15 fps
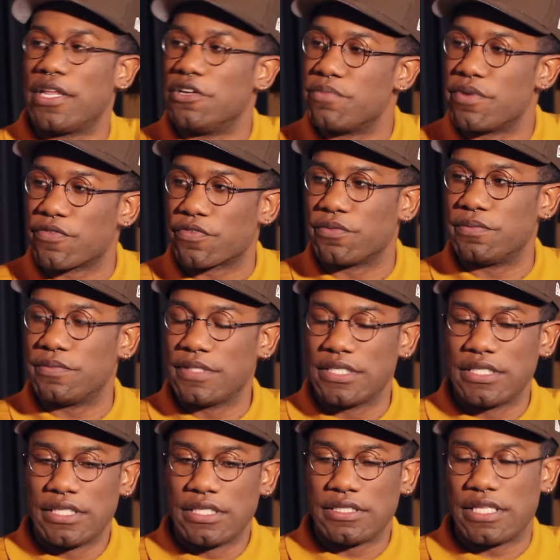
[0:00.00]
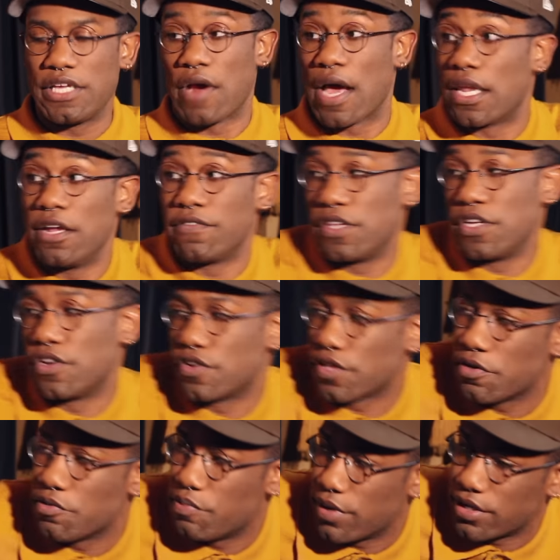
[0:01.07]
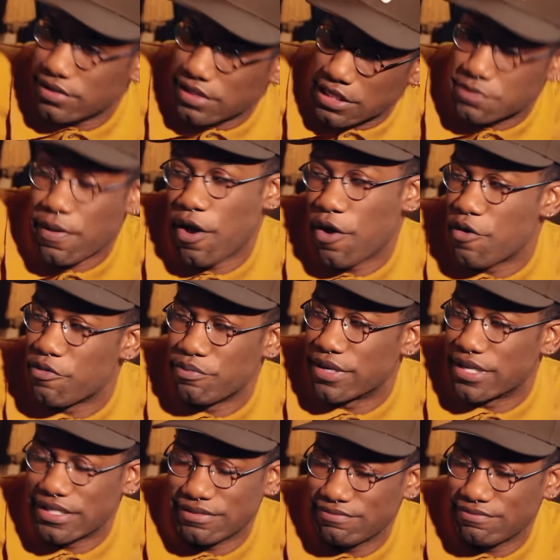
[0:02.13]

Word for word: a little bit from theater. I love theater, though, but it's my home. But